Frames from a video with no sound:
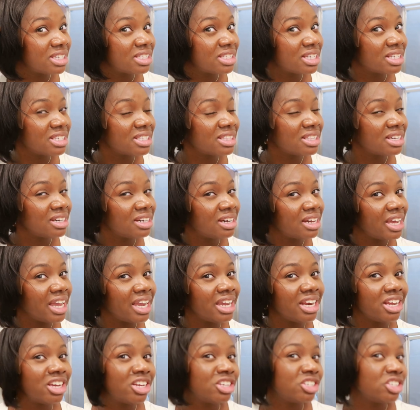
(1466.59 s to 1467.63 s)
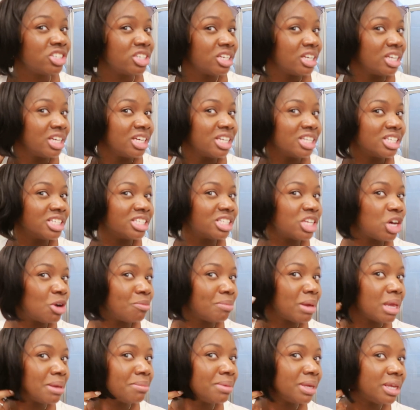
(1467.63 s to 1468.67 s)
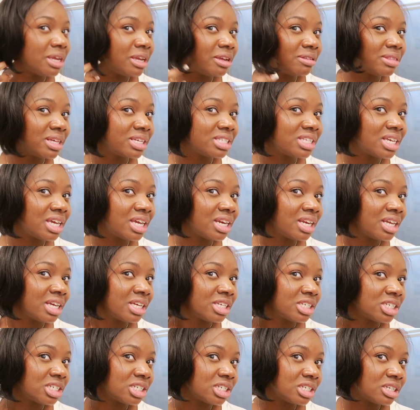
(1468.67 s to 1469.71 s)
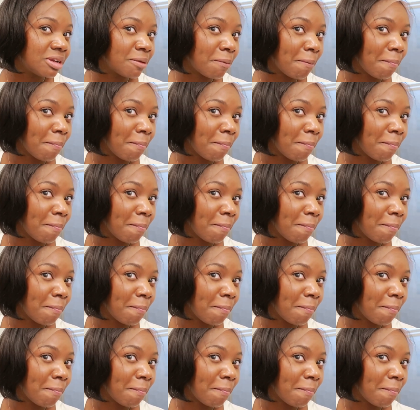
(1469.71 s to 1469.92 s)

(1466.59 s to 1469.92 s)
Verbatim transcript: This is the eight inch. So maybe the ten inch,